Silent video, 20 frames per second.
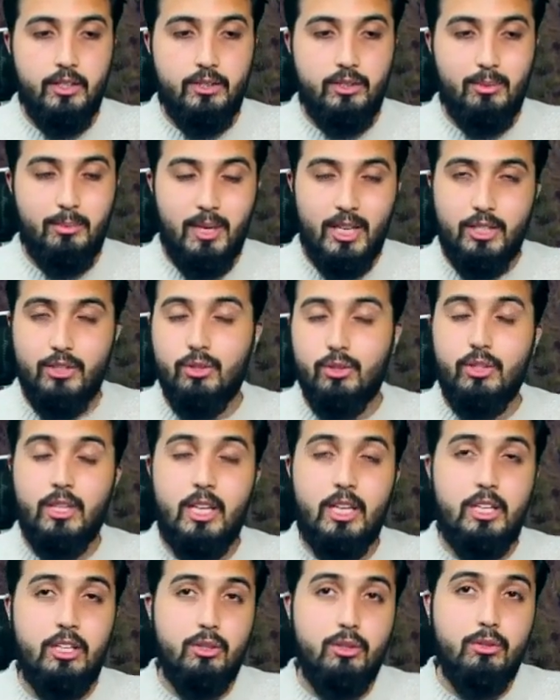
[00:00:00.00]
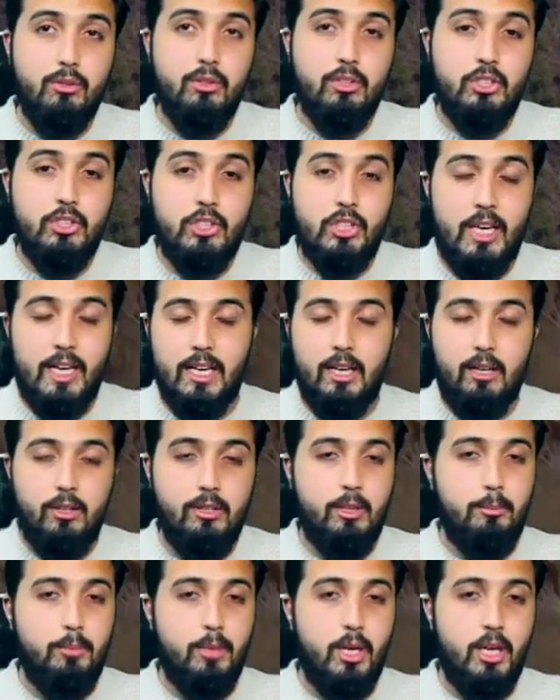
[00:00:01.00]
So make sure that you check it
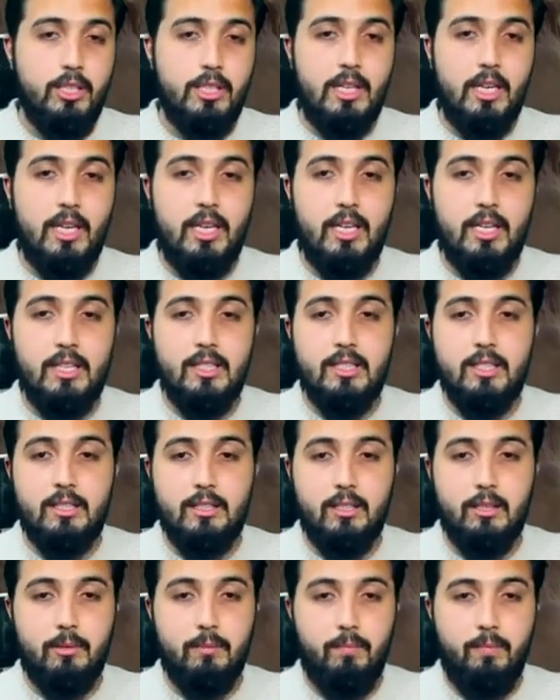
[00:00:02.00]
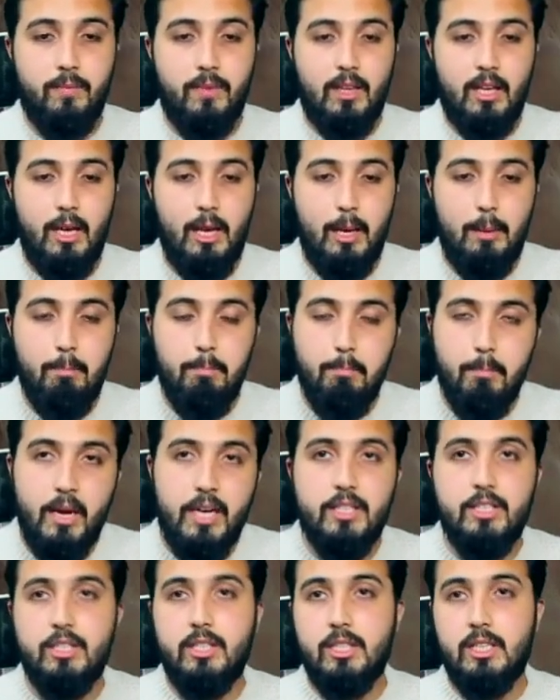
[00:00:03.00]
out. The project is
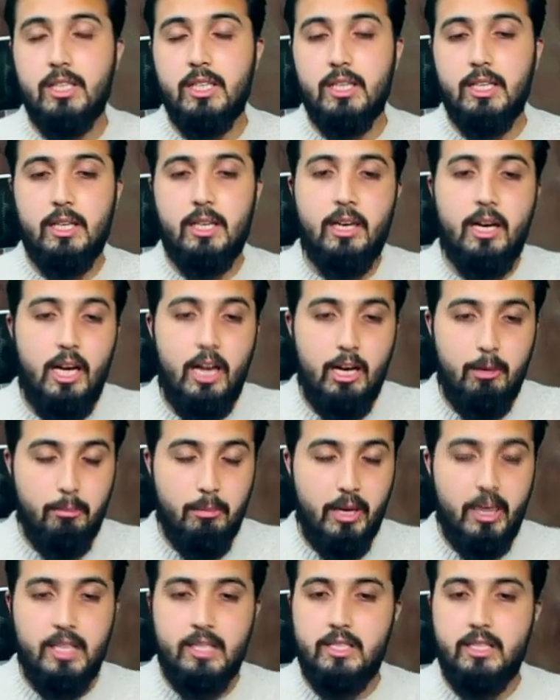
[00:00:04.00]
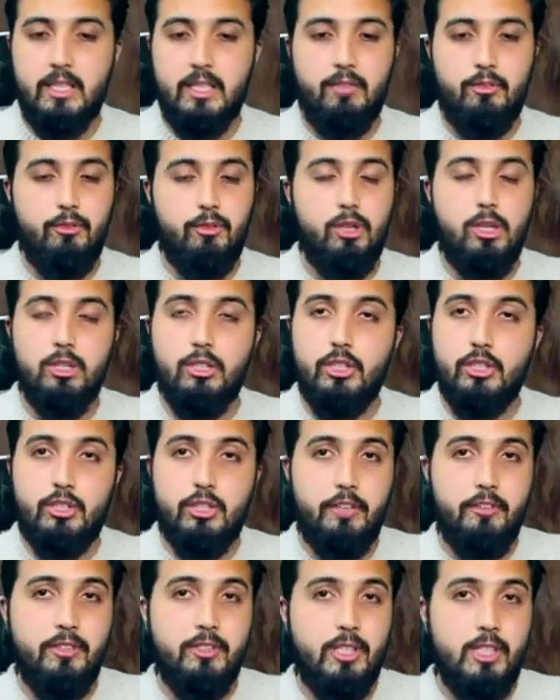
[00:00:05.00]
immensely amazing with all the
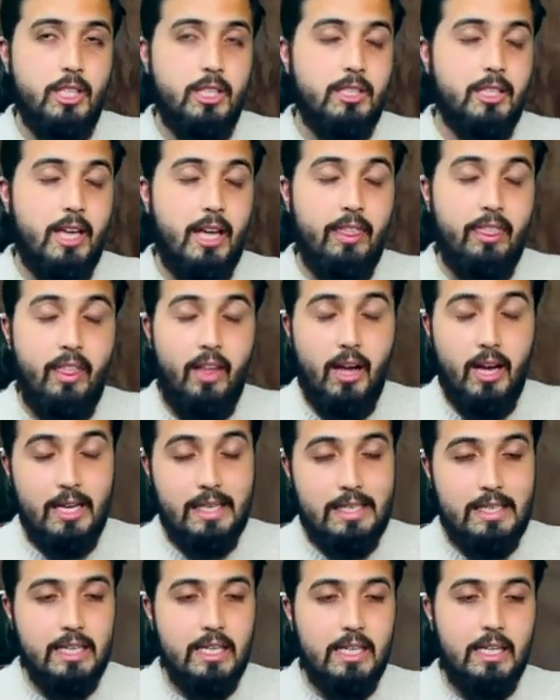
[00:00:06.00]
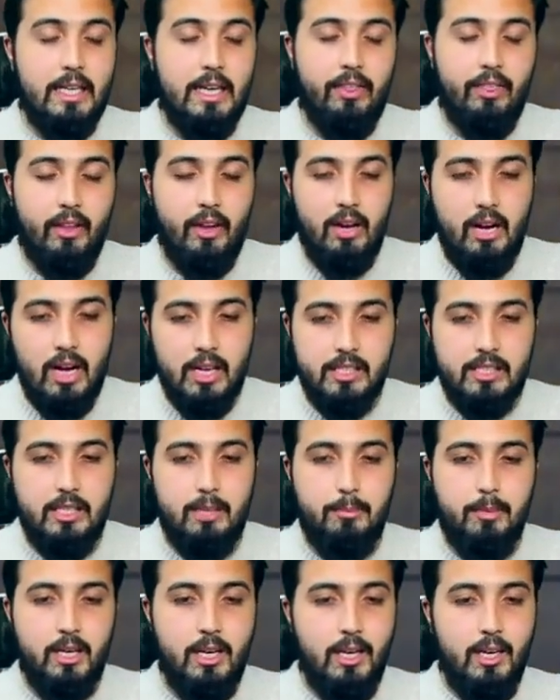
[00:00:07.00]
services and the idea and the
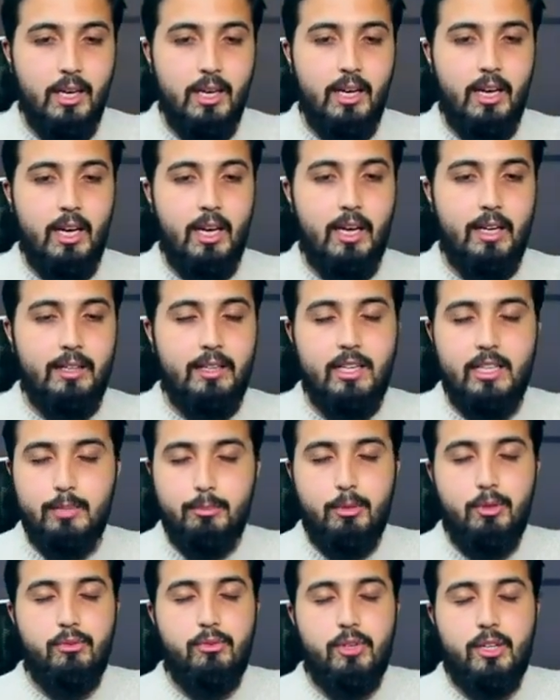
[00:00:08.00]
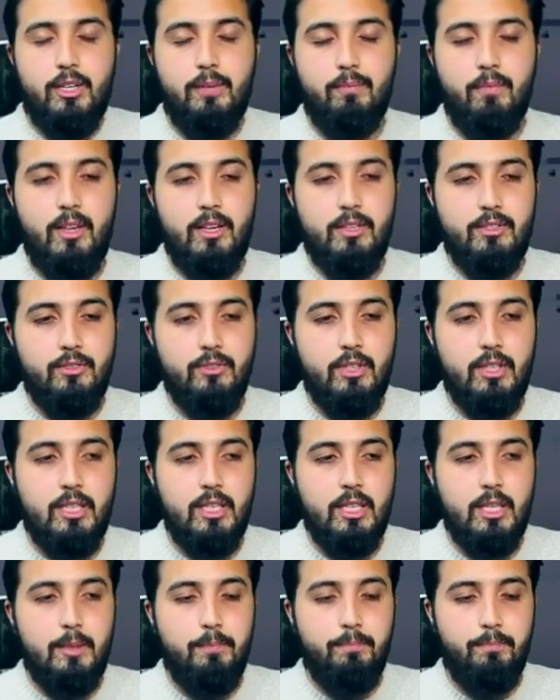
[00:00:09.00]
concept. And let's be fair, it's
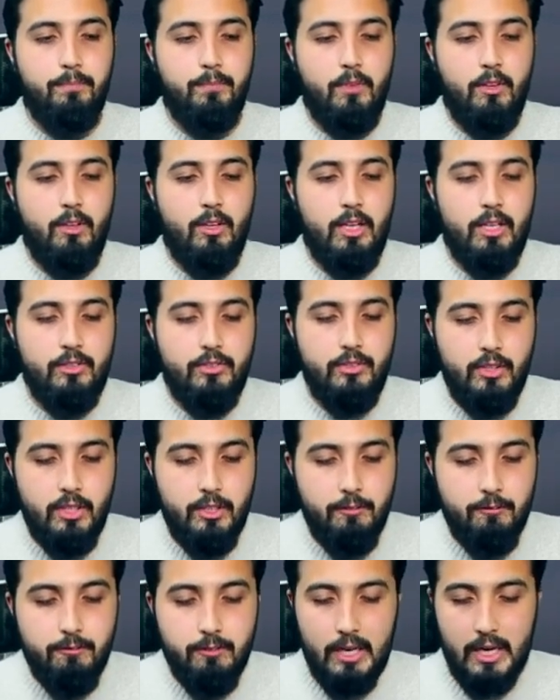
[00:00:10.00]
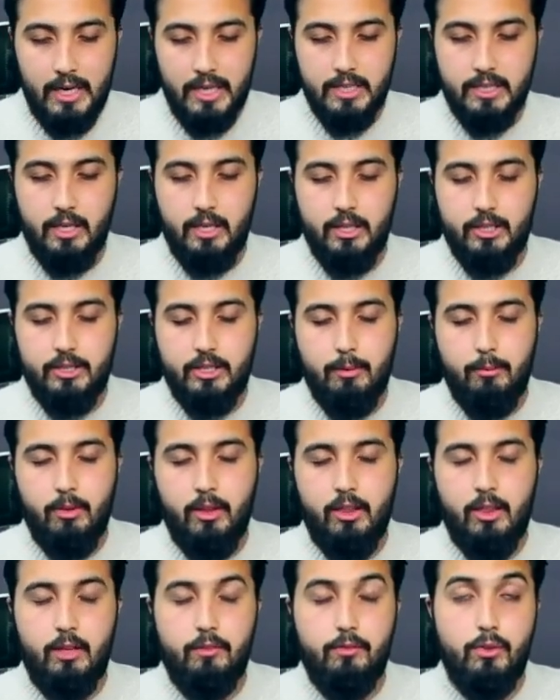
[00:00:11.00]
really wise, and it's
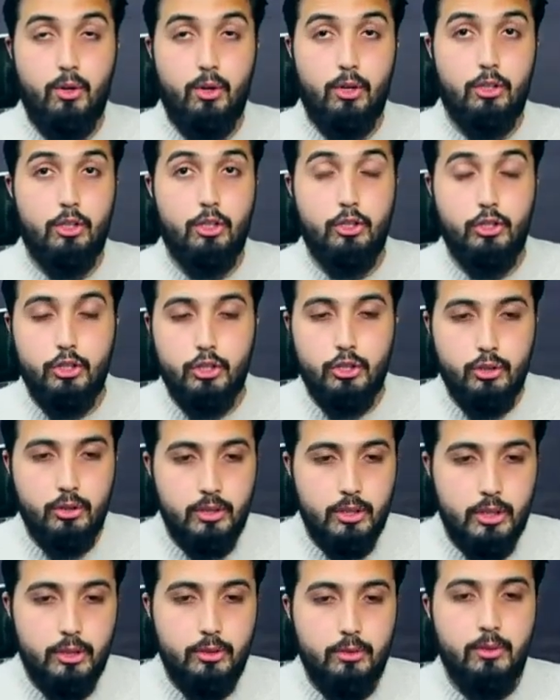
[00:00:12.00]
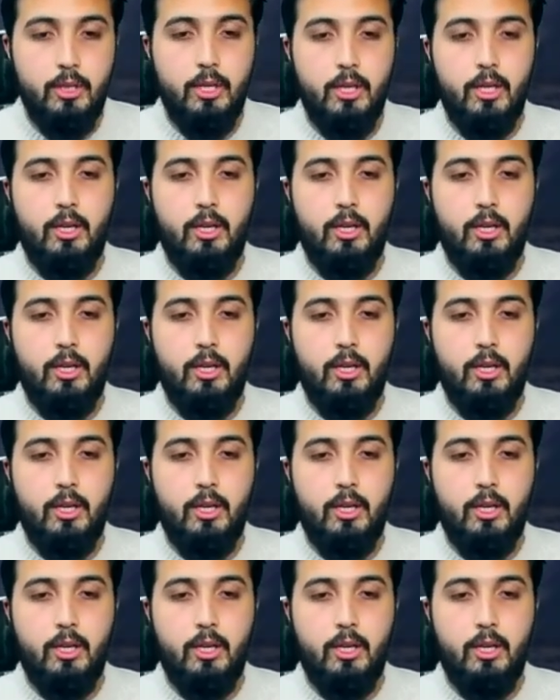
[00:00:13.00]
something that we all should do.